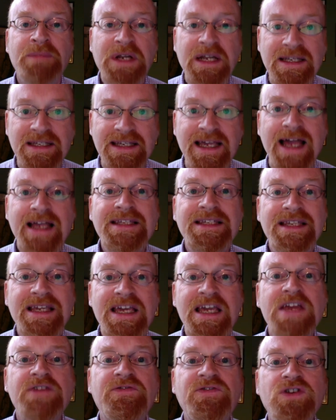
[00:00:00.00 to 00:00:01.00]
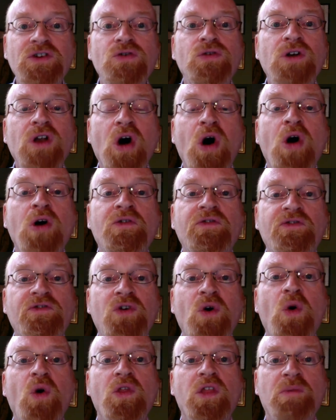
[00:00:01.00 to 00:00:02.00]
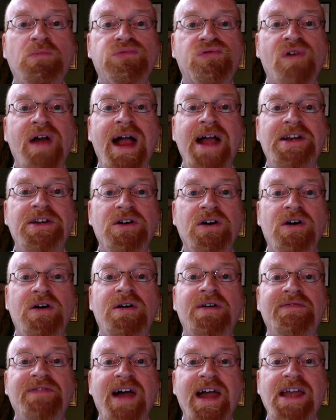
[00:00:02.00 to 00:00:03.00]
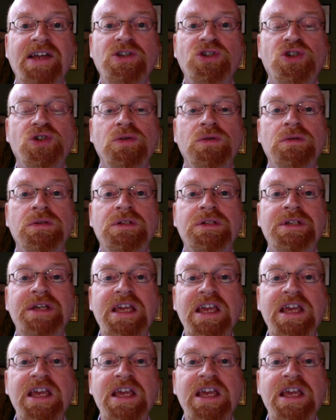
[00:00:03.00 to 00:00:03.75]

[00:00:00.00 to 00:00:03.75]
But he says, if you long for the bread of angels,